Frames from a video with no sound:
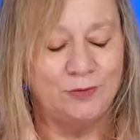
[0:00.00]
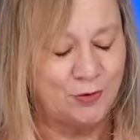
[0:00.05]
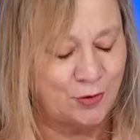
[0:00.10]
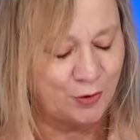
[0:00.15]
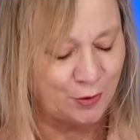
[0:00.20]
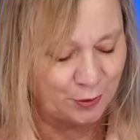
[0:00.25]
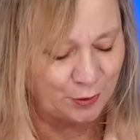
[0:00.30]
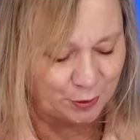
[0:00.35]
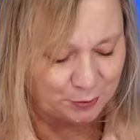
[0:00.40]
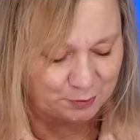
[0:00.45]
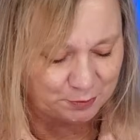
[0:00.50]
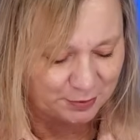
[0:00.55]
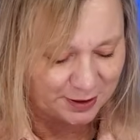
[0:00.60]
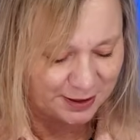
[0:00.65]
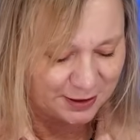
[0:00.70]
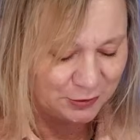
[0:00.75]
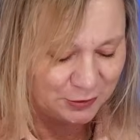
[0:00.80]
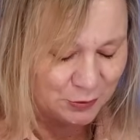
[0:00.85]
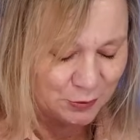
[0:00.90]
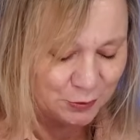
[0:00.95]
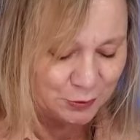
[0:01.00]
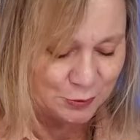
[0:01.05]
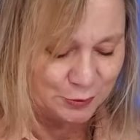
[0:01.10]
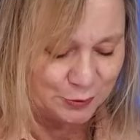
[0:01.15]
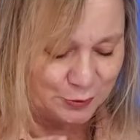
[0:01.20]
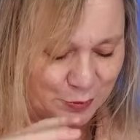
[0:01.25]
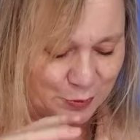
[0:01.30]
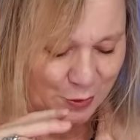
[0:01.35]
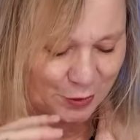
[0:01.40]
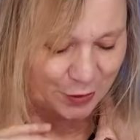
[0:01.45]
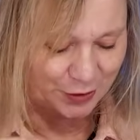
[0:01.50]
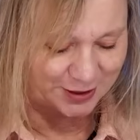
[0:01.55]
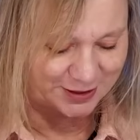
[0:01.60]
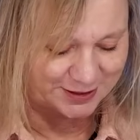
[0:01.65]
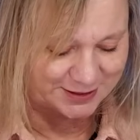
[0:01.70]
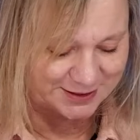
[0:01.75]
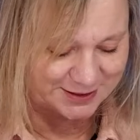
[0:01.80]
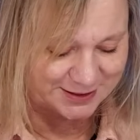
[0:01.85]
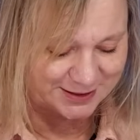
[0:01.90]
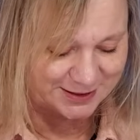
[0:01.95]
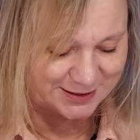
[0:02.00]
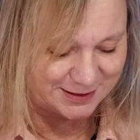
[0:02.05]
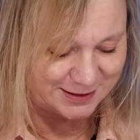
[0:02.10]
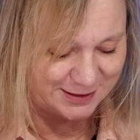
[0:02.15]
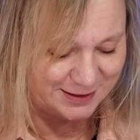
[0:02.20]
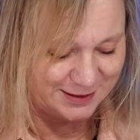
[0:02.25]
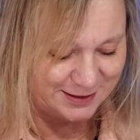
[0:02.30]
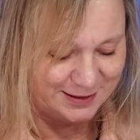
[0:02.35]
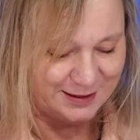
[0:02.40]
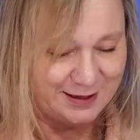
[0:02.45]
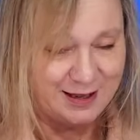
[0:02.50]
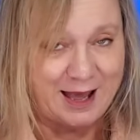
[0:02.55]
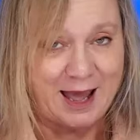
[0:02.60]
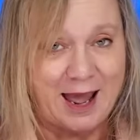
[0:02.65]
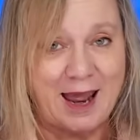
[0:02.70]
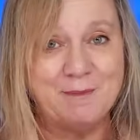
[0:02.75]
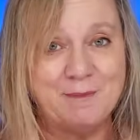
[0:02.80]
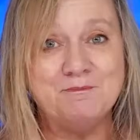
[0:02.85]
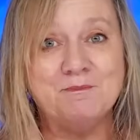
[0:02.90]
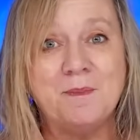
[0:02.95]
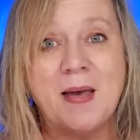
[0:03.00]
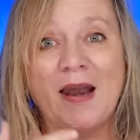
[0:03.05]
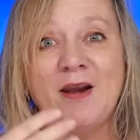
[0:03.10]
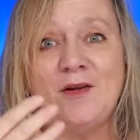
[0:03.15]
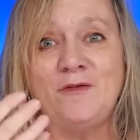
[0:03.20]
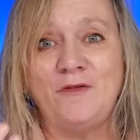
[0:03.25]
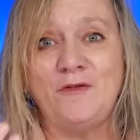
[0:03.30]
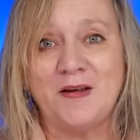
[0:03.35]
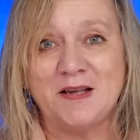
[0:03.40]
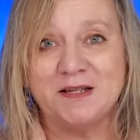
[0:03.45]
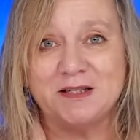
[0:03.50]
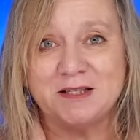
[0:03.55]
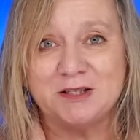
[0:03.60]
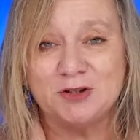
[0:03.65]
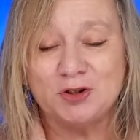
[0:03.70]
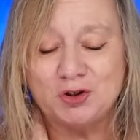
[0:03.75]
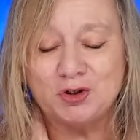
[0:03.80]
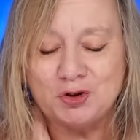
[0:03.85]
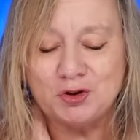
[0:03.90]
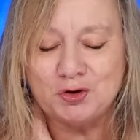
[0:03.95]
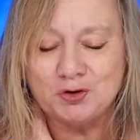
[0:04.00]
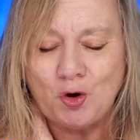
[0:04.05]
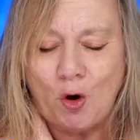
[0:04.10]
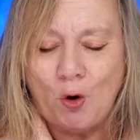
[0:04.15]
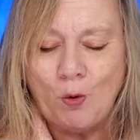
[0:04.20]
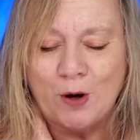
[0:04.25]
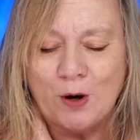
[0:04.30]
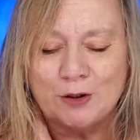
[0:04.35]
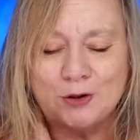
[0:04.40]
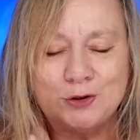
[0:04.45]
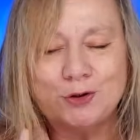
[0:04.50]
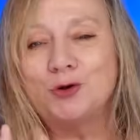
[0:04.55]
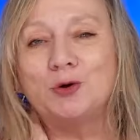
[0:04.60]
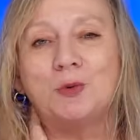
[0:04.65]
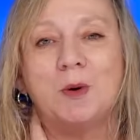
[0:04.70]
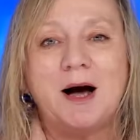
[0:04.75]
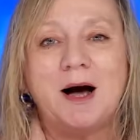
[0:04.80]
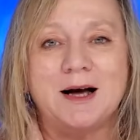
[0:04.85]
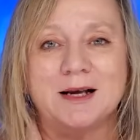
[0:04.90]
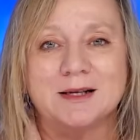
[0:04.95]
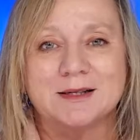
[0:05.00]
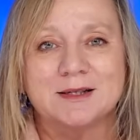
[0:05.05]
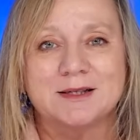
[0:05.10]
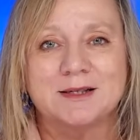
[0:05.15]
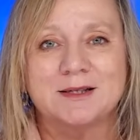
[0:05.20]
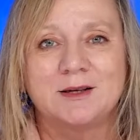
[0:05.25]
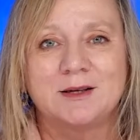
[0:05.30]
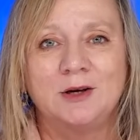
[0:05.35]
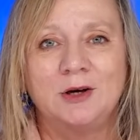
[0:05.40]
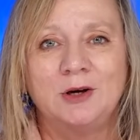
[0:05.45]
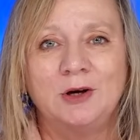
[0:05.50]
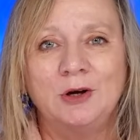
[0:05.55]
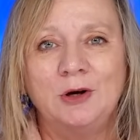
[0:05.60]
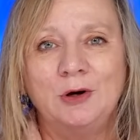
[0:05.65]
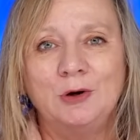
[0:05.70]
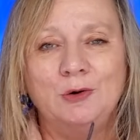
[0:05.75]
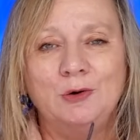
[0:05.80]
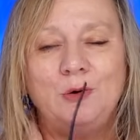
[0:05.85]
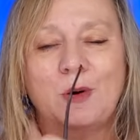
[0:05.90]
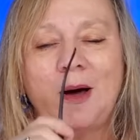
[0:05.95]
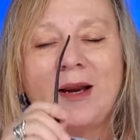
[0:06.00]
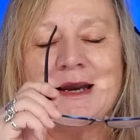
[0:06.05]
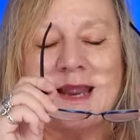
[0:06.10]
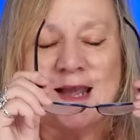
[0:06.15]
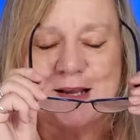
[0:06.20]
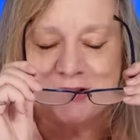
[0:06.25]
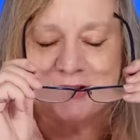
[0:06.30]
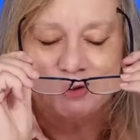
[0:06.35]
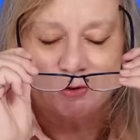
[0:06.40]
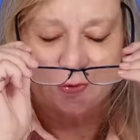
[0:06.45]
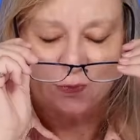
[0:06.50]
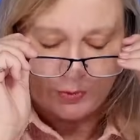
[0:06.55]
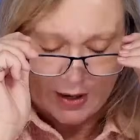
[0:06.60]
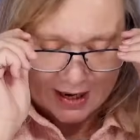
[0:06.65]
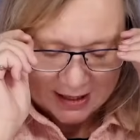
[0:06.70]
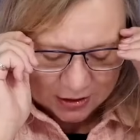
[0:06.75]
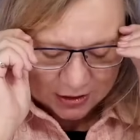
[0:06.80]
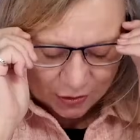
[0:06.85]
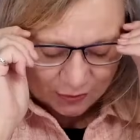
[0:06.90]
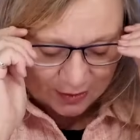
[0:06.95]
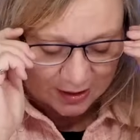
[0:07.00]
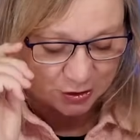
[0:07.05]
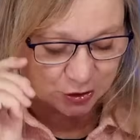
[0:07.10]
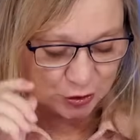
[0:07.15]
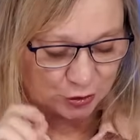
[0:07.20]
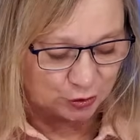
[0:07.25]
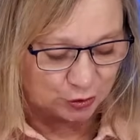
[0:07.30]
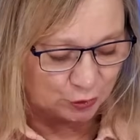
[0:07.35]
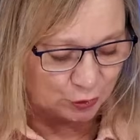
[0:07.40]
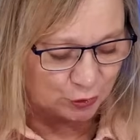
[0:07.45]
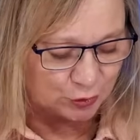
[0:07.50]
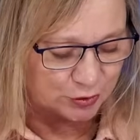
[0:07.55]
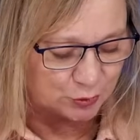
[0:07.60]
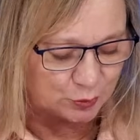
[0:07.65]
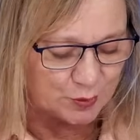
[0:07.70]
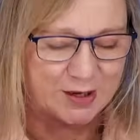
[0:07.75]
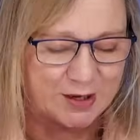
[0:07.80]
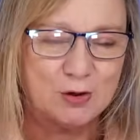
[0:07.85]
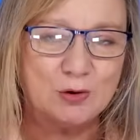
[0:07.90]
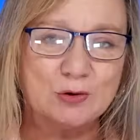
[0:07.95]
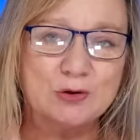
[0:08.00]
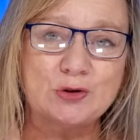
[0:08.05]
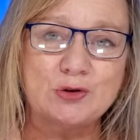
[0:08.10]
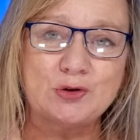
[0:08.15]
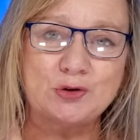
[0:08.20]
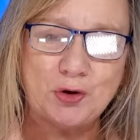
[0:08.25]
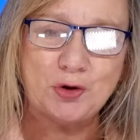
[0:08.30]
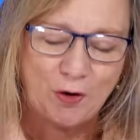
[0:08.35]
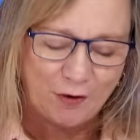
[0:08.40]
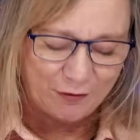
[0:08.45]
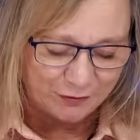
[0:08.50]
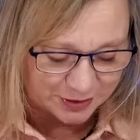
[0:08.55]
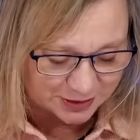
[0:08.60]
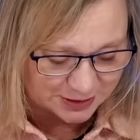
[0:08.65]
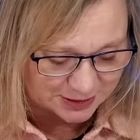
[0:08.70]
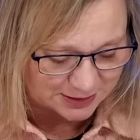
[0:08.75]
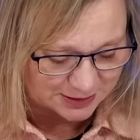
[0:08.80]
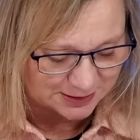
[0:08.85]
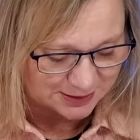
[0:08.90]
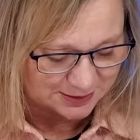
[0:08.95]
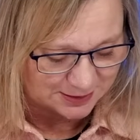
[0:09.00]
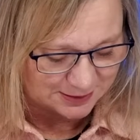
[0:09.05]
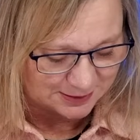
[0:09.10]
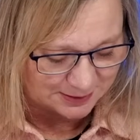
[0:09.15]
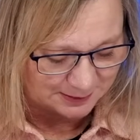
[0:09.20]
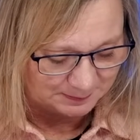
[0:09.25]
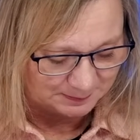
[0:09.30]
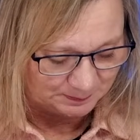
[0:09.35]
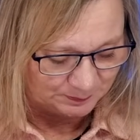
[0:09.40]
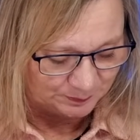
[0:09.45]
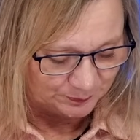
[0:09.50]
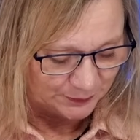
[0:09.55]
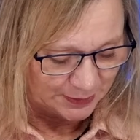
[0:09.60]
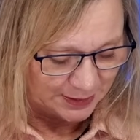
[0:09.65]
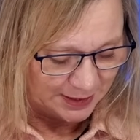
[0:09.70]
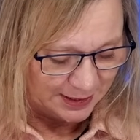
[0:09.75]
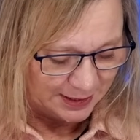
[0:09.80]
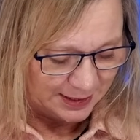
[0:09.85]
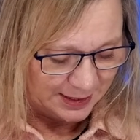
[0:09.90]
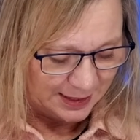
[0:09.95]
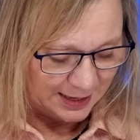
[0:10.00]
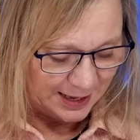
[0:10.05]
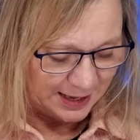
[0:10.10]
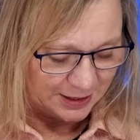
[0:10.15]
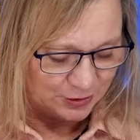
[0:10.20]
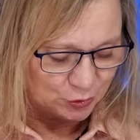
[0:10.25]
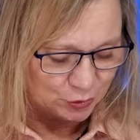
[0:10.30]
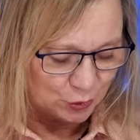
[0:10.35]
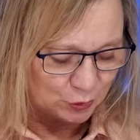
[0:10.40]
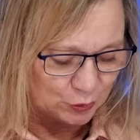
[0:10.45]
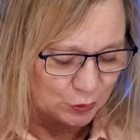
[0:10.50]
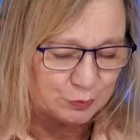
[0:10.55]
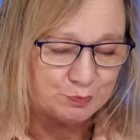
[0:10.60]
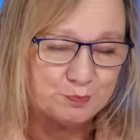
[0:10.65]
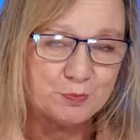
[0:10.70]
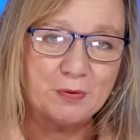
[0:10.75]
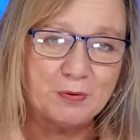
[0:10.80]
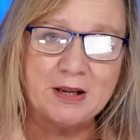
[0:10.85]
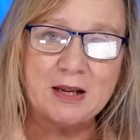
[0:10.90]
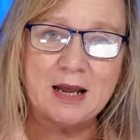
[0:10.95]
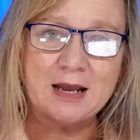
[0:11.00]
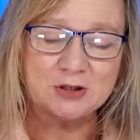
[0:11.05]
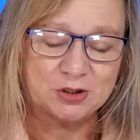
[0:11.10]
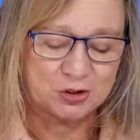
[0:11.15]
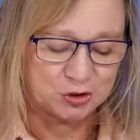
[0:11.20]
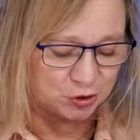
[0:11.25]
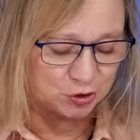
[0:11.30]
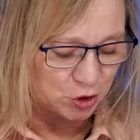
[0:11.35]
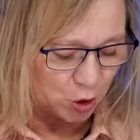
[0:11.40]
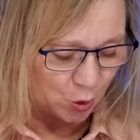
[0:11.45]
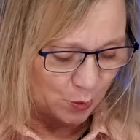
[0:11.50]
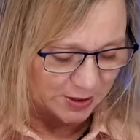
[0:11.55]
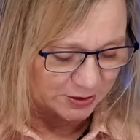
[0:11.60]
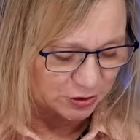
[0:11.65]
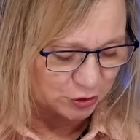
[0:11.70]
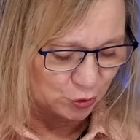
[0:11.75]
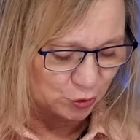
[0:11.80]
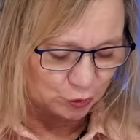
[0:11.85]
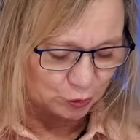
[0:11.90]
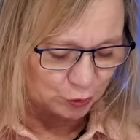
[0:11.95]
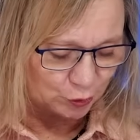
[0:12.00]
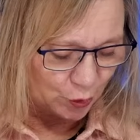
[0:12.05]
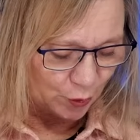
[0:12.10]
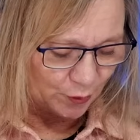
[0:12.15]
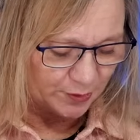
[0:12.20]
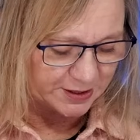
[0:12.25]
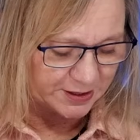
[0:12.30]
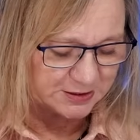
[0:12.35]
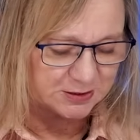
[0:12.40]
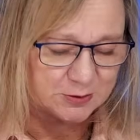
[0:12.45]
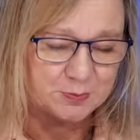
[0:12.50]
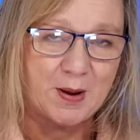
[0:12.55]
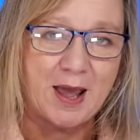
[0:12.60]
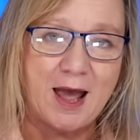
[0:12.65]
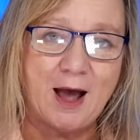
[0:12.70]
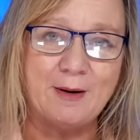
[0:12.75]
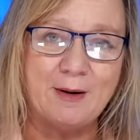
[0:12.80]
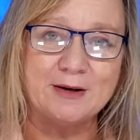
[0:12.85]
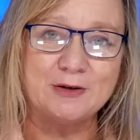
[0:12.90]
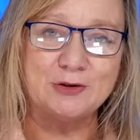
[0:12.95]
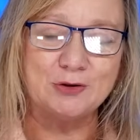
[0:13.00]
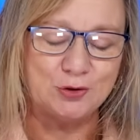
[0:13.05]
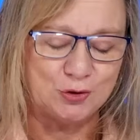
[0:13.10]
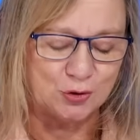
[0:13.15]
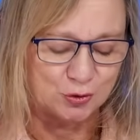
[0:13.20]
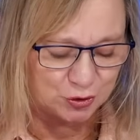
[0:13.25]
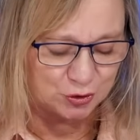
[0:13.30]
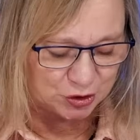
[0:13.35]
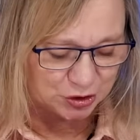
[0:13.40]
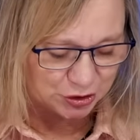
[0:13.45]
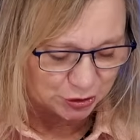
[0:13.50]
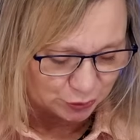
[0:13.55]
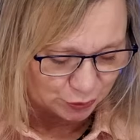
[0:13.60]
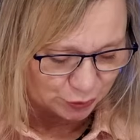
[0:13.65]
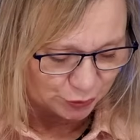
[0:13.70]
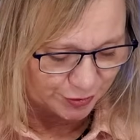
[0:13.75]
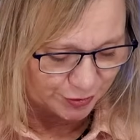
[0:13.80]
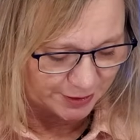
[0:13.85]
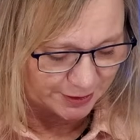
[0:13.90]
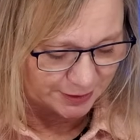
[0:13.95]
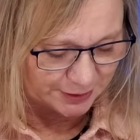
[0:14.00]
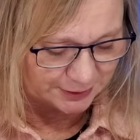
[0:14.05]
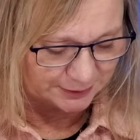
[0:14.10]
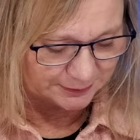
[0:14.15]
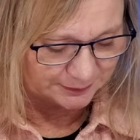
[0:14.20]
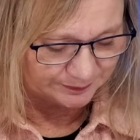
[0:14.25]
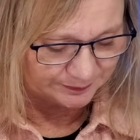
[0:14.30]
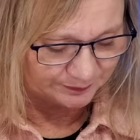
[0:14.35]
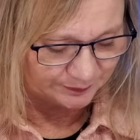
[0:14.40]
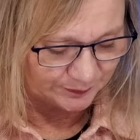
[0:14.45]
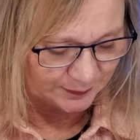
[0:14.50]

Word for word: no, bring your good works and manifest, show it to us who are now surrendering to you because we're your servants and you will bring us, show us your glorious power to your children.